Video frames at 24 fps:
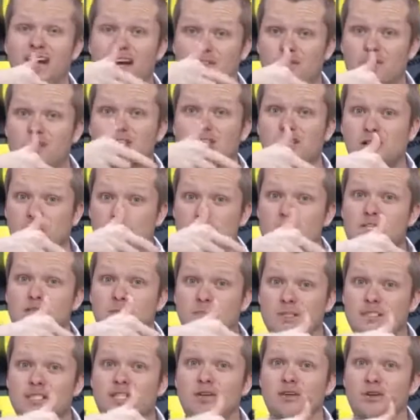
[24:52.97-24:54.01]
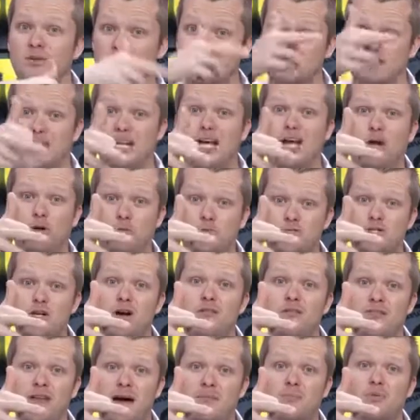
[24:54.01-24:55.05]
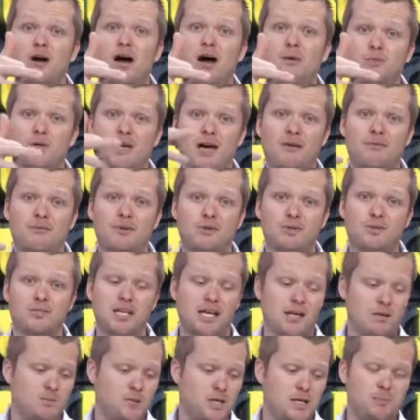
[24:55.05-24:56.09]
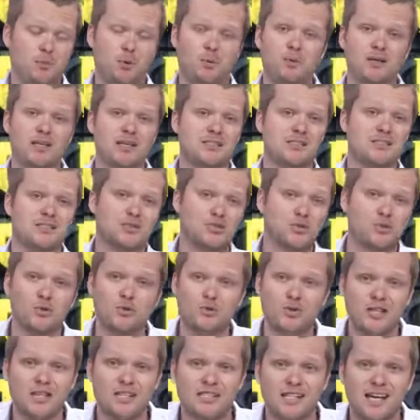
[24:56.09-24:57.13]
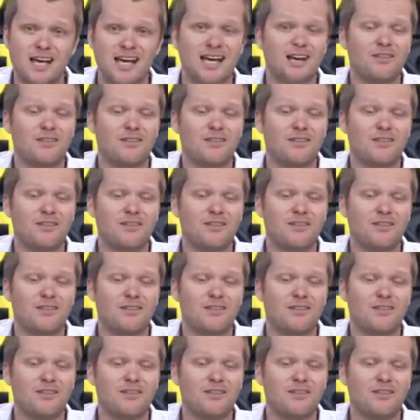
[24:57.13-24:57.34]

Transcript: this closing material is going to help solve that problem you have with your 10 people because the truth is,